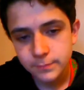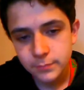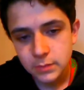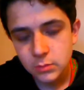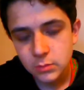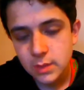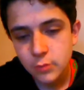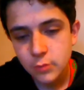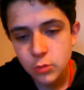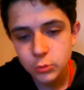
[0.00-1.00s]
Well, not
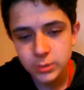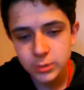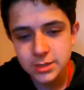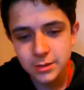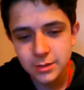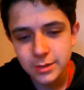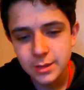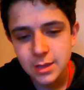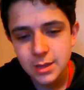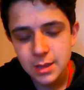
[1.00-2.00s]
probe droid, sorry.
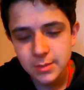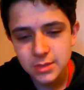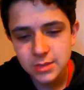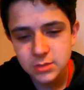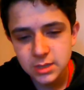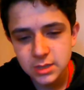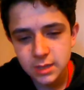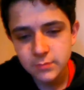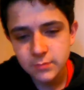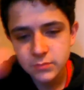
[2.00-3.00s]
I mean using the
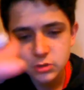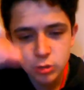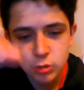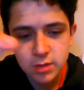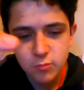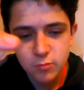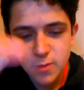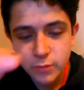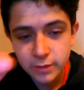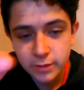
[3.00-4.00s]
training remote
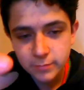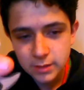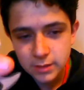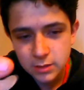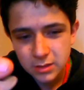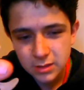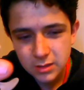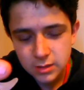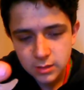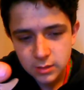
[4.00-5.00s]
thing that
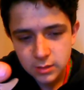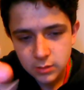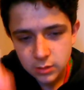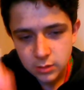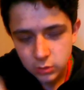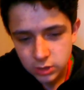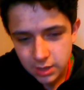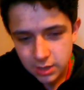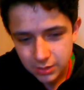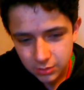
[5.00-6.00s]
looks a lot
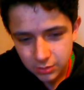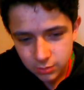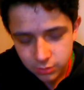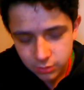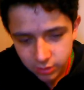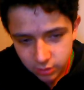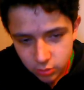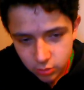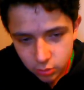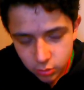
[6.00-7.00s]
like the thing
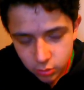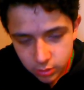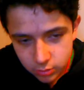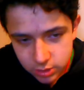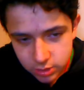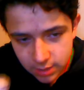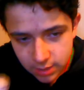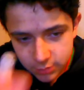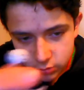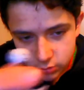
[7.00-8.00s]
Luke used in
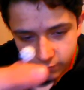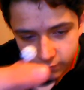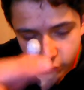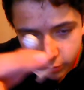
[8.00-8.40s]
episode 4.